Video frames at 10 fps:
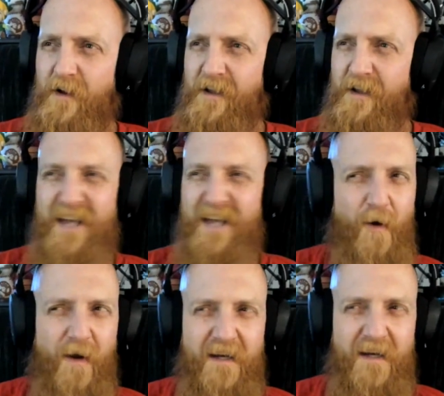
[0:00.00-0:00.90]
guest
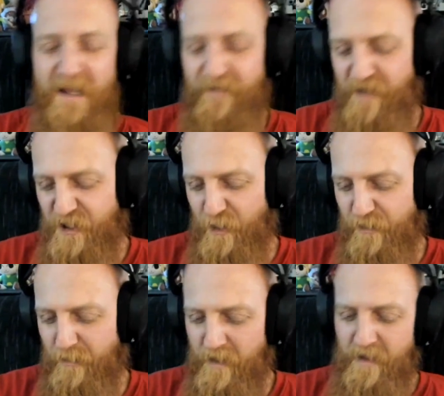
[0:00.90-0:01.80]
starring in a TV show or
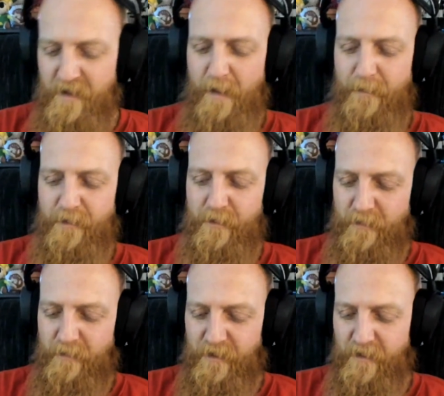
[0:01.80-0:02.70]
something. I'm going
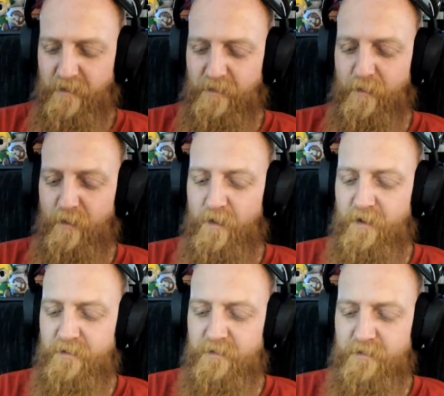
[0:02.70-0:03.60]
to look at
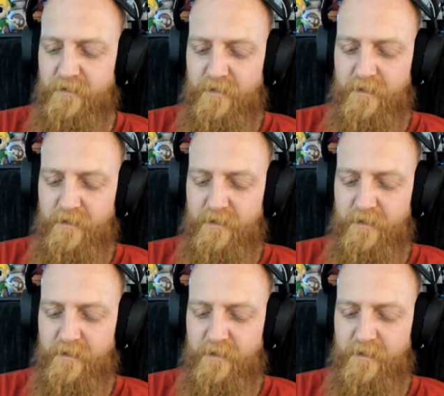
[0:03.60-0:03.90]
Chris